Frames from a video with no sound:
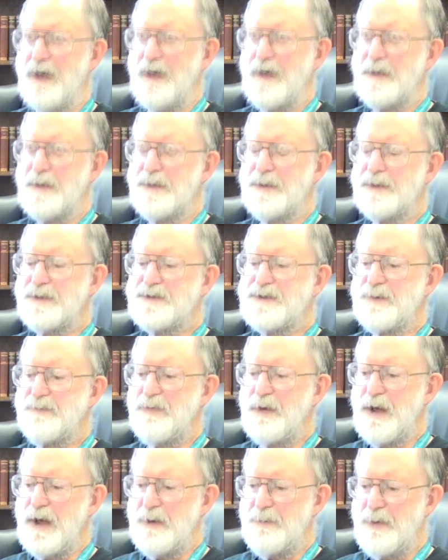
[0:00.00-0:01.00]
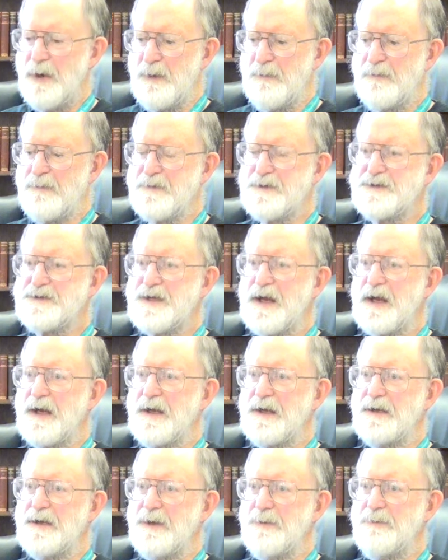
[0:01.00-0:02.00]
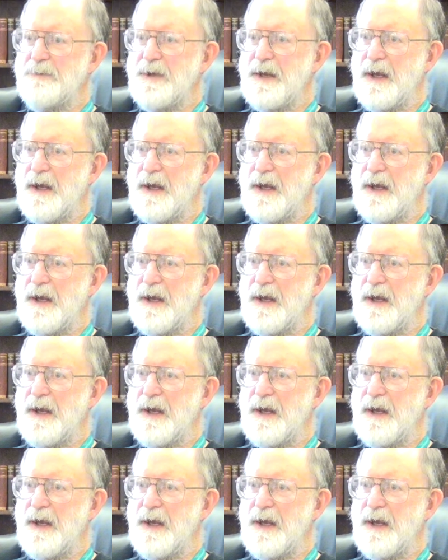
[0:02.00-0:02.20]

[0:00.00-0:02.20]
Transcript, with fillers: The supply department was selling them.